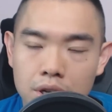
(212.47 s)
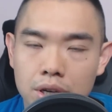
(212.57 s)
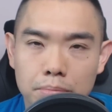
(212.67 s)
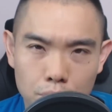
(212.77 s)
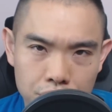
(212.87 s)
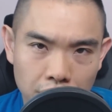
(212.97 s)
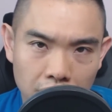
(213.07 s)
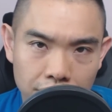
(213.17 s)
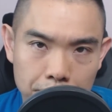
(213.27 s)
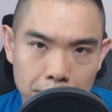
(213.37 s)
the bullish
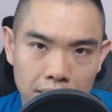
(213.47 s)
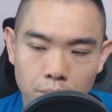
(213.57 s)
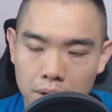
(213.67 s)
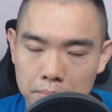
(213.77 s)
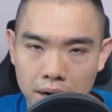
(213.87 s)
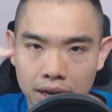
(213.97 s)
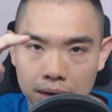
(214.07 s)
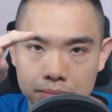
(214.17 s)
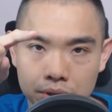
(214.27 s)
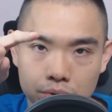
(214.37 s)
engulfing pattern, where the market
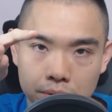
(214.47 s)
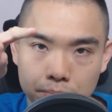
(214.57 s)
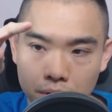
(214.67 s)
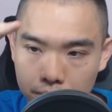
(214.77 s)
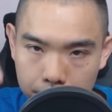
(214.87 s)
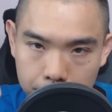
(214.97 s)
comes into support